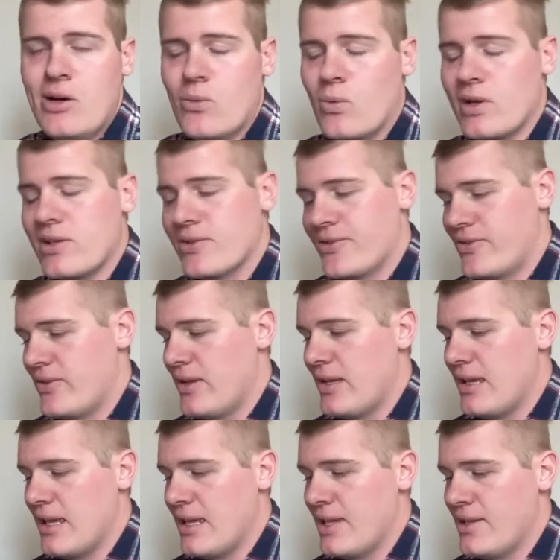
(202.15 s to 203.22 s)
what you'll see
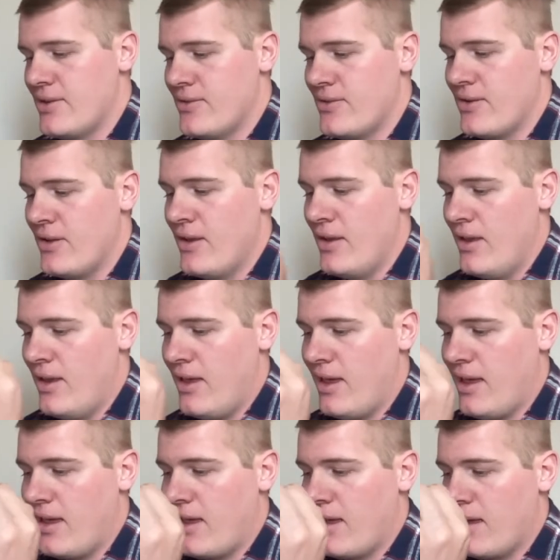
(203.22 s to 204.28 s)
is
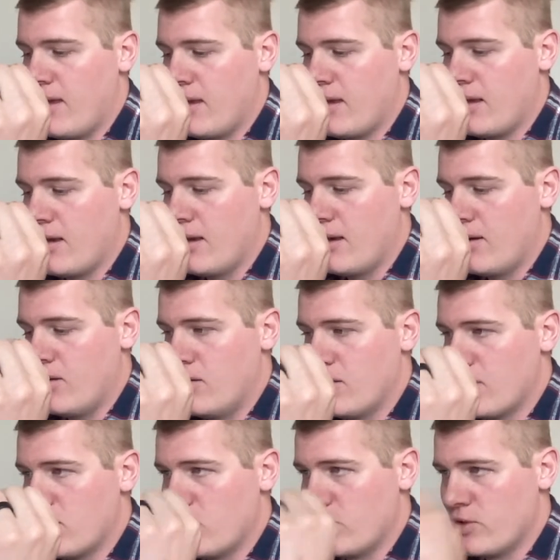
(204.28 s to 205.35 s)

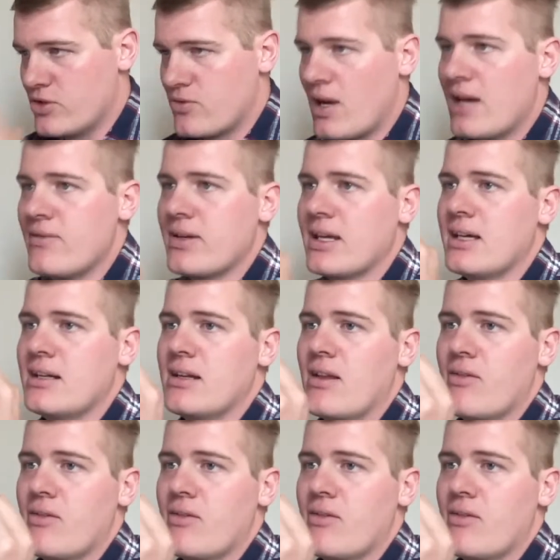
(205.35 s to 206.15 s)
you'll be driving it,